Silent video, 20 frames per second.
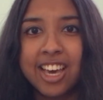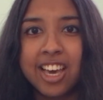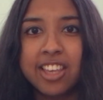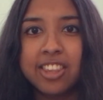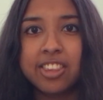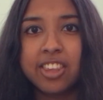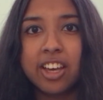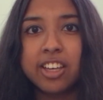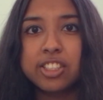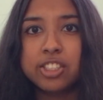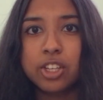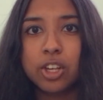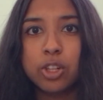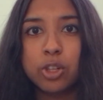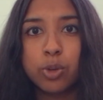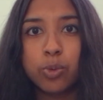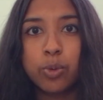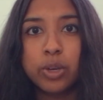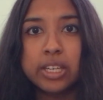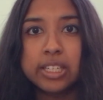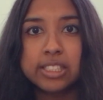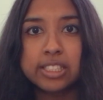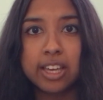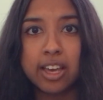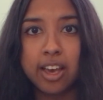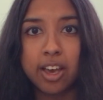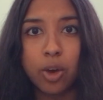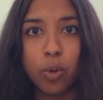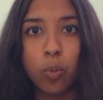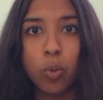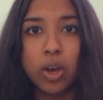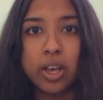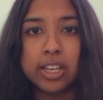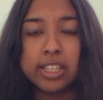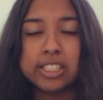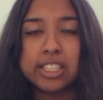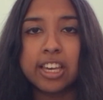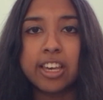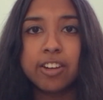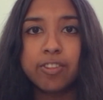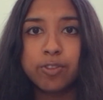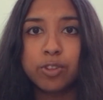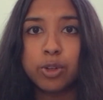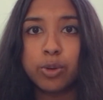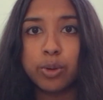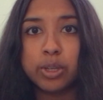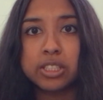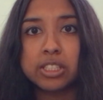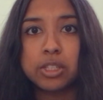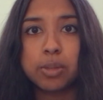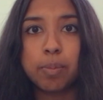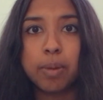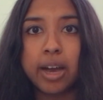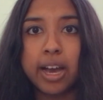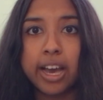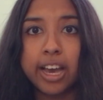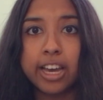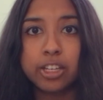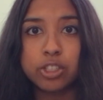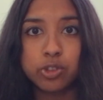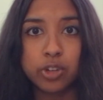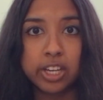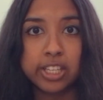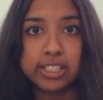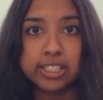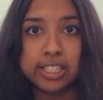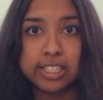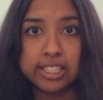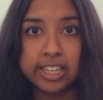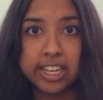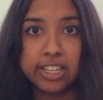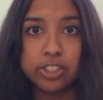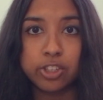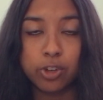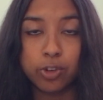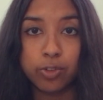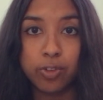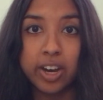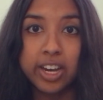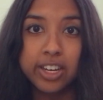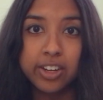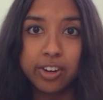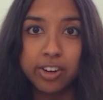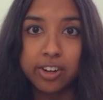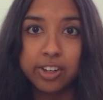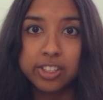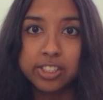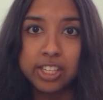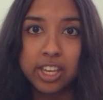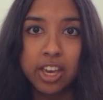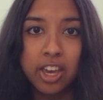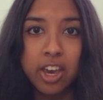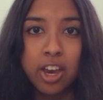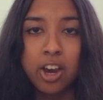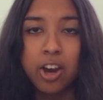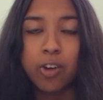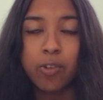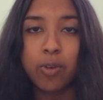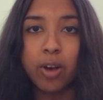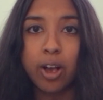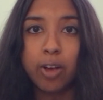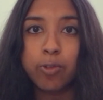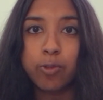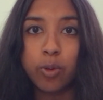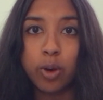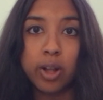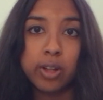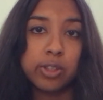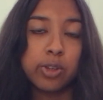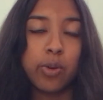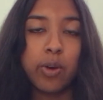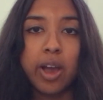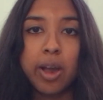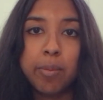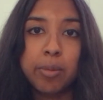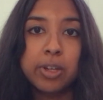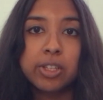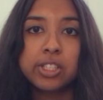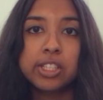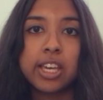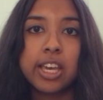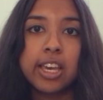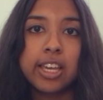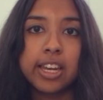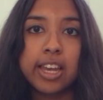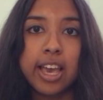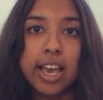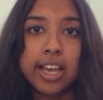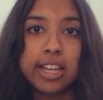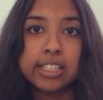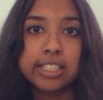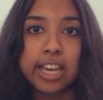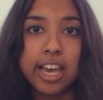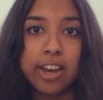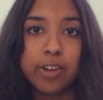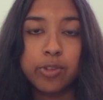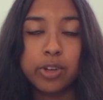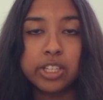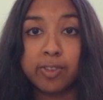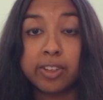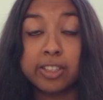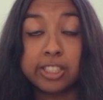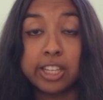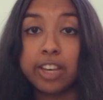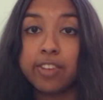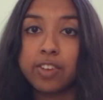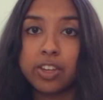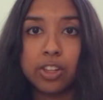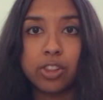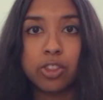Thus, Louisa was influenced by transcendental writers, Ralph Waldo Emerson and Henry David